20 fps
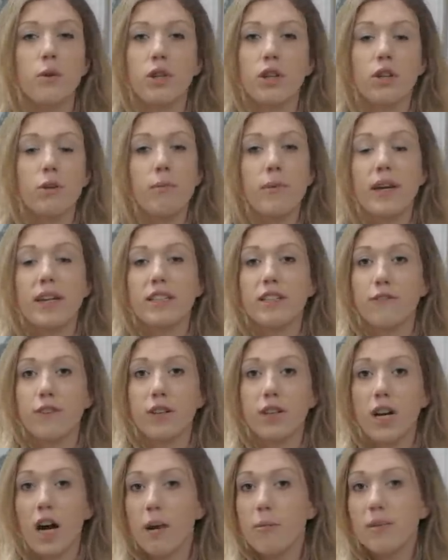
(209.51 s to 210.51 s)
You can make
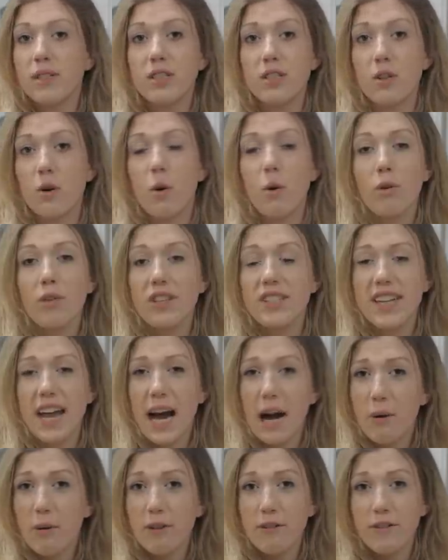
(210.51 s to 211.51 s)
different cubbies to hold the
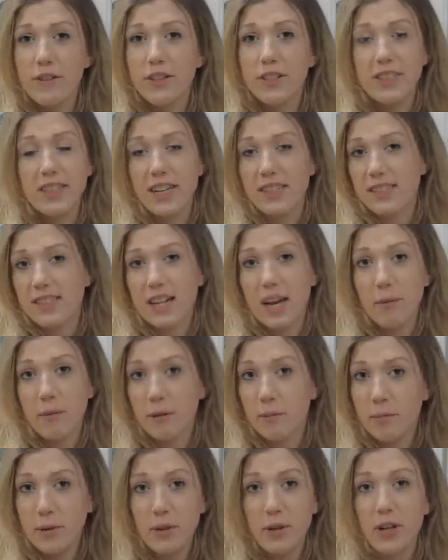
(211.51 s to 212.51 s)
tower for your desktop
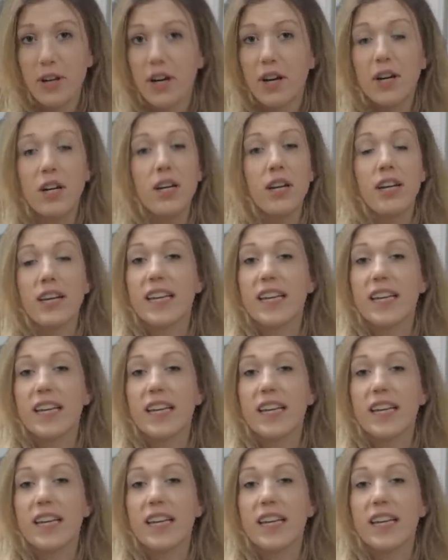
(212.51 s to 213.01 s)
computer.